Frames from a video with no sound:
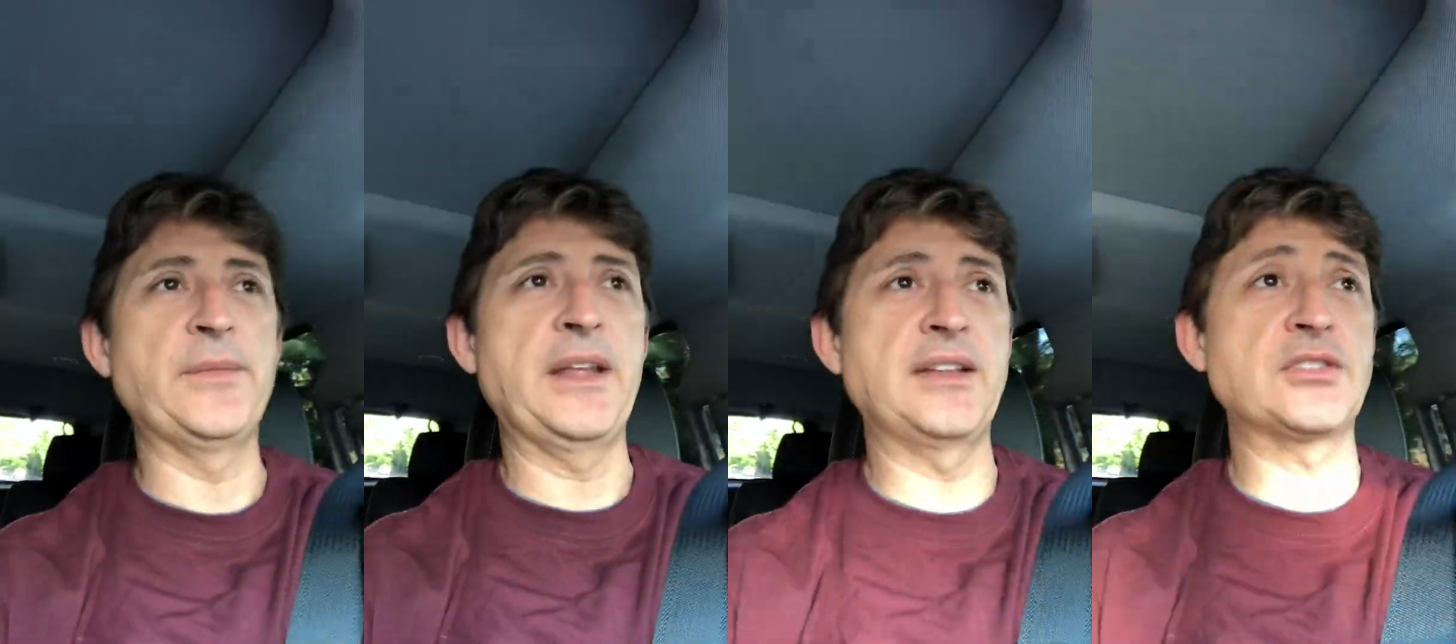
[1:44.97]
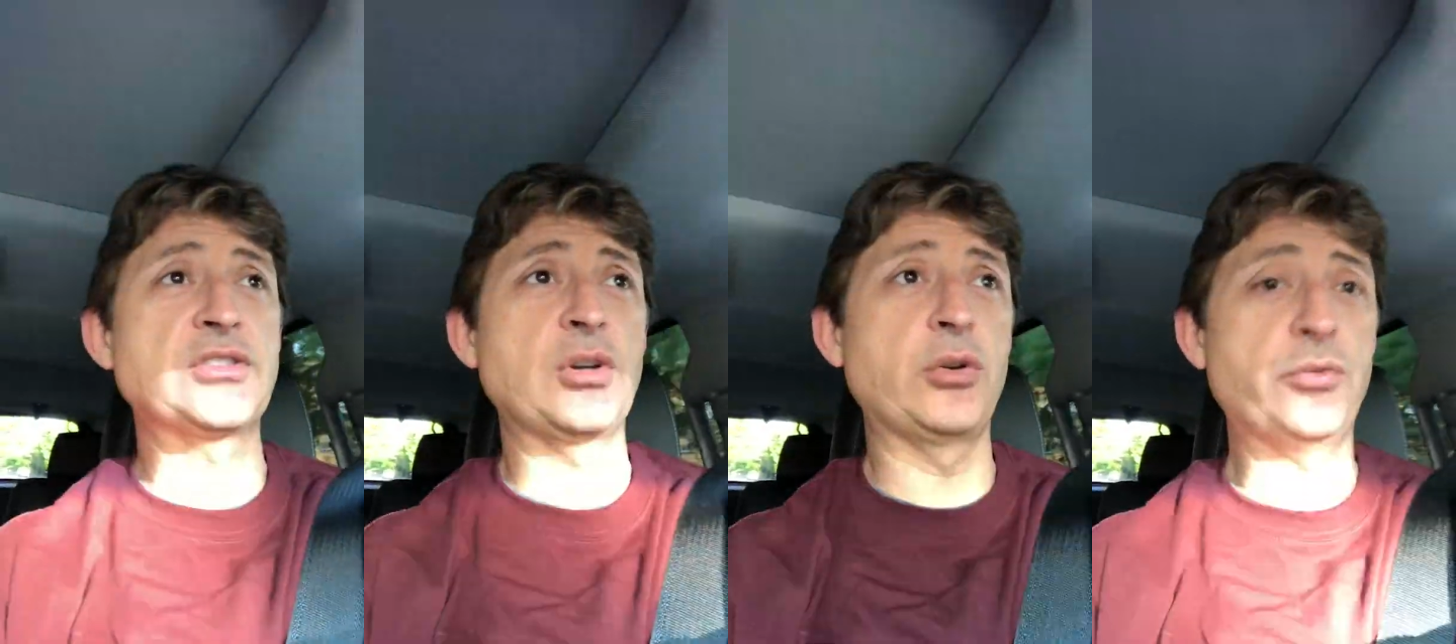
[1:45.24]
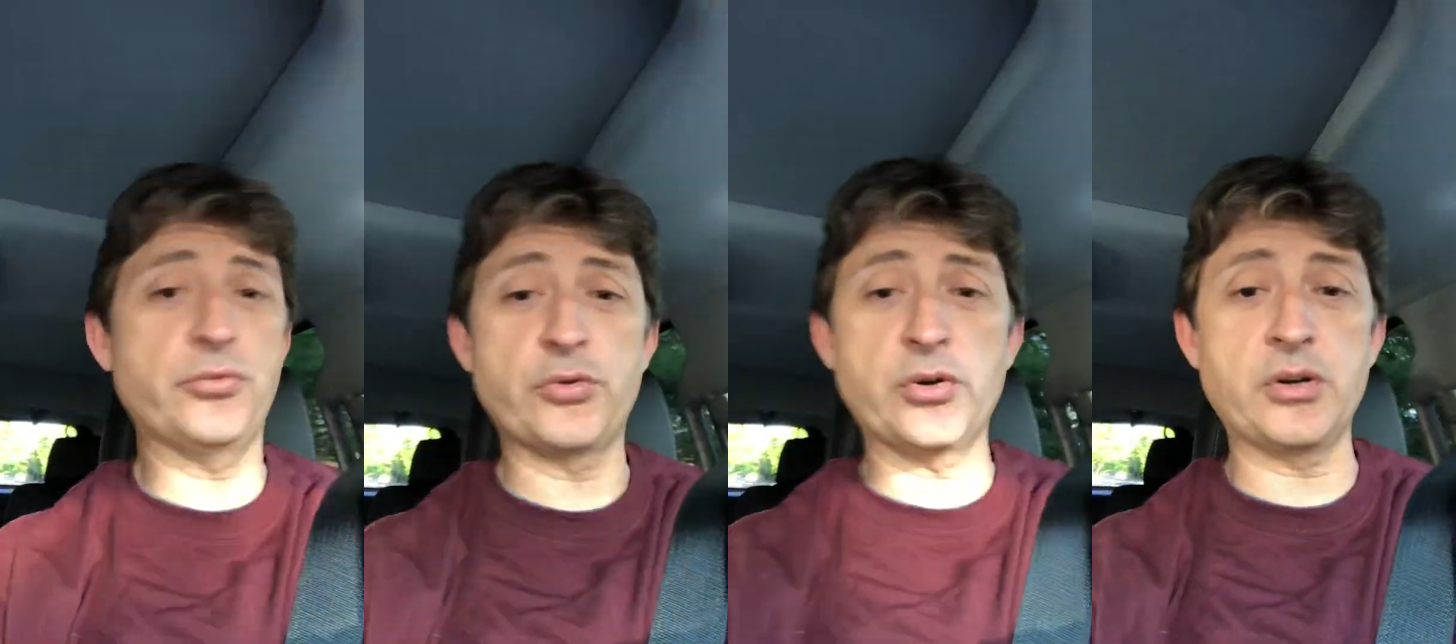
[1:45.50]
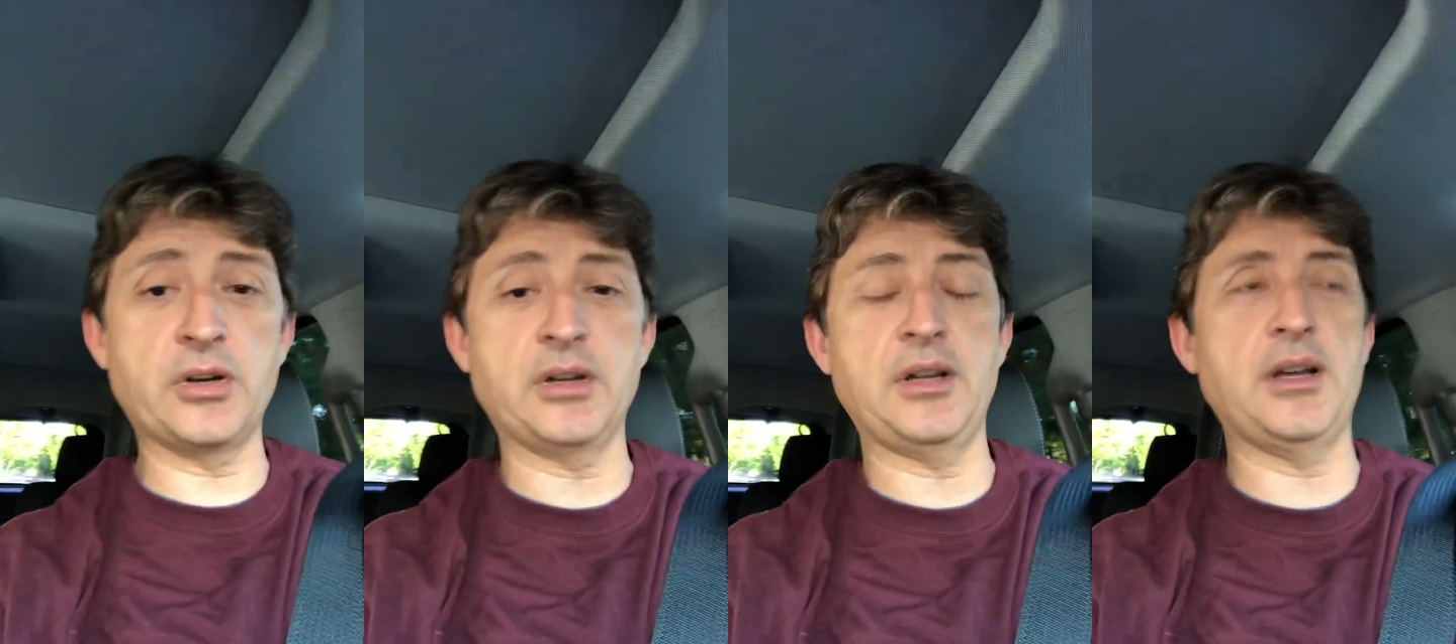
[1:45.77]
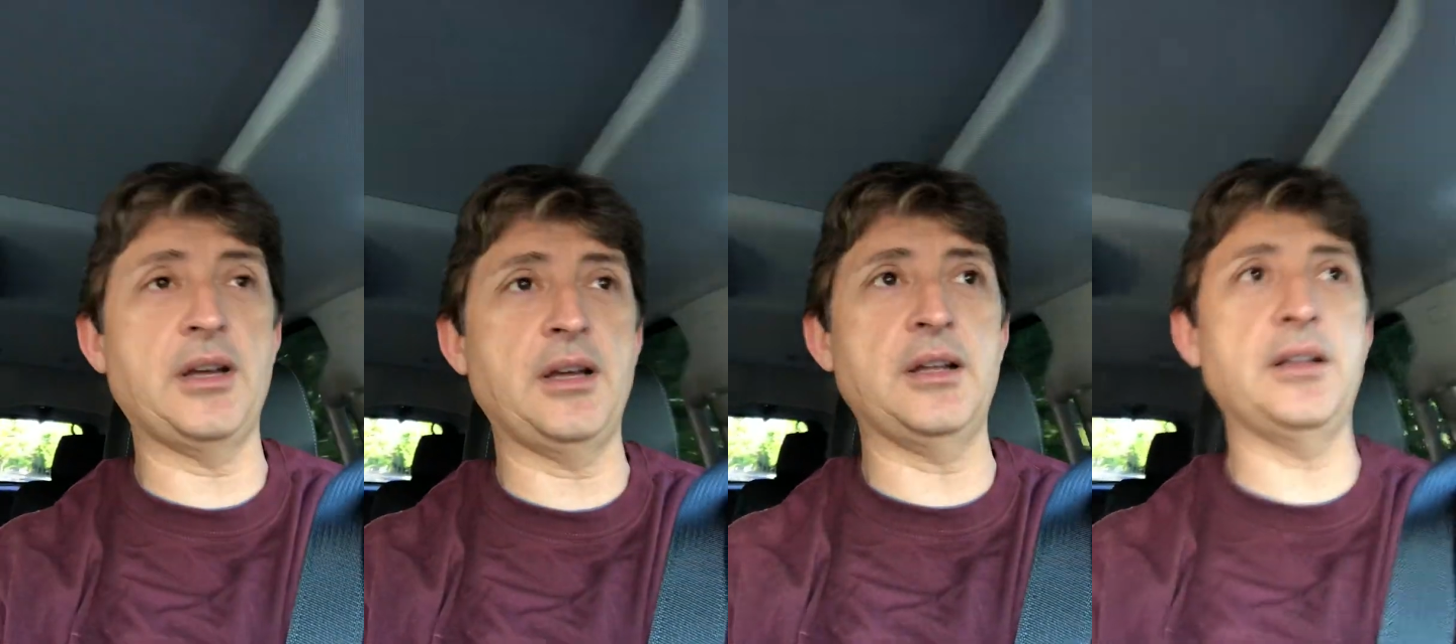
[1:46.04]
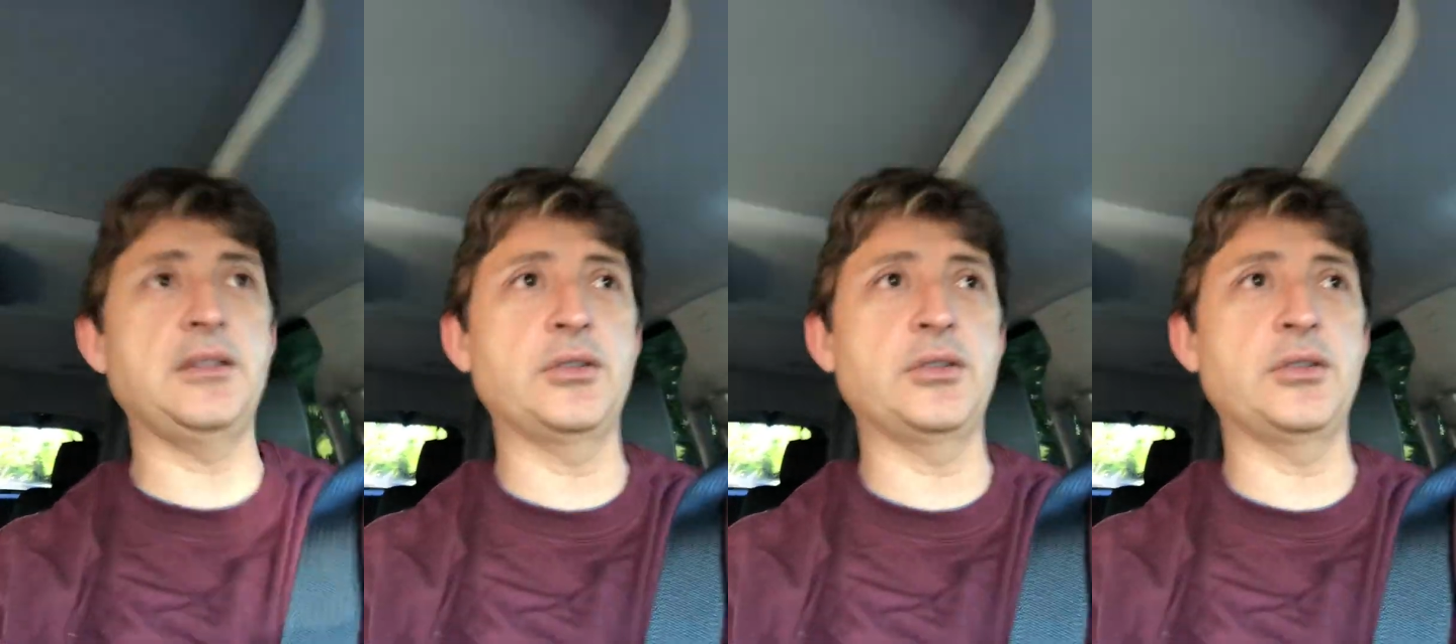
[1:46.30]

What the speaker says: And so for